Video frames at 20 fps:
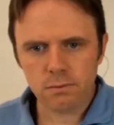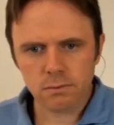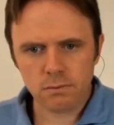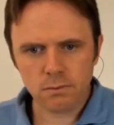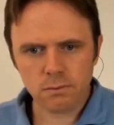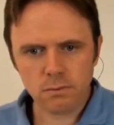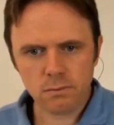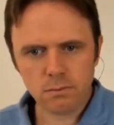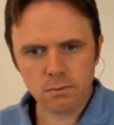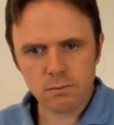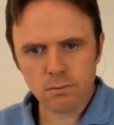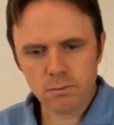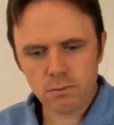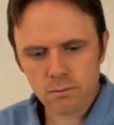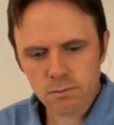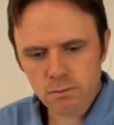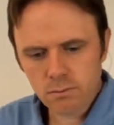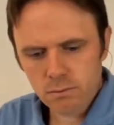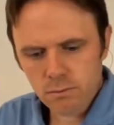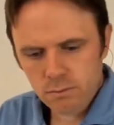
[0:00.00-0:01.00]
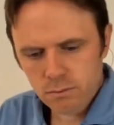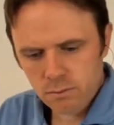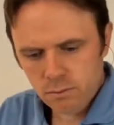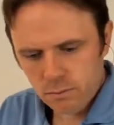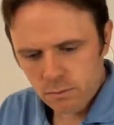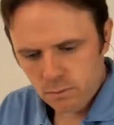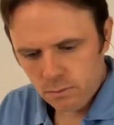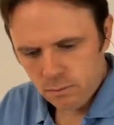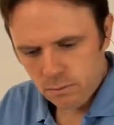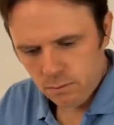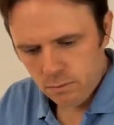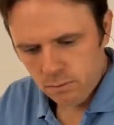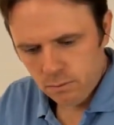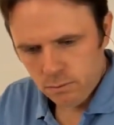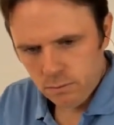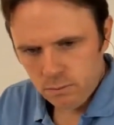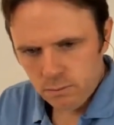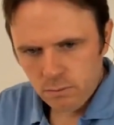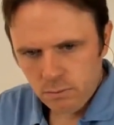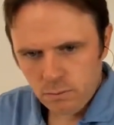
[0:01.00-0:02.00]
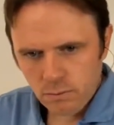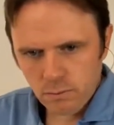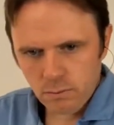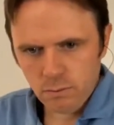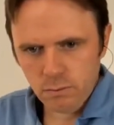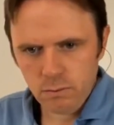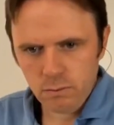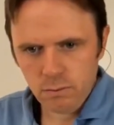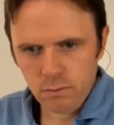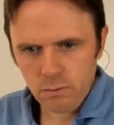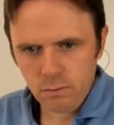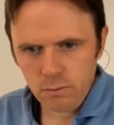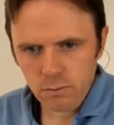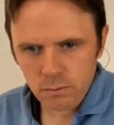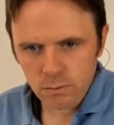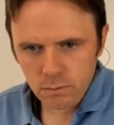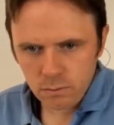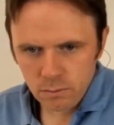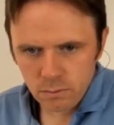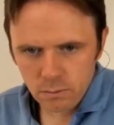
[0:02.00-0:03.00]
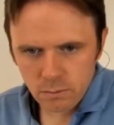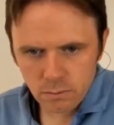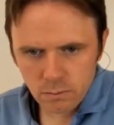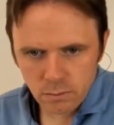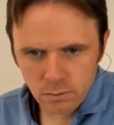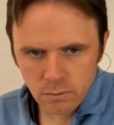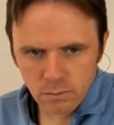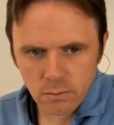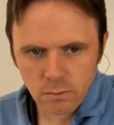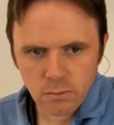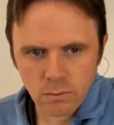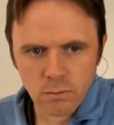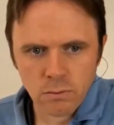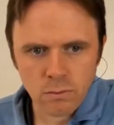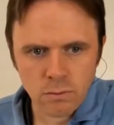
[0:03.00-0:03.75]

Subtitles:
(silent)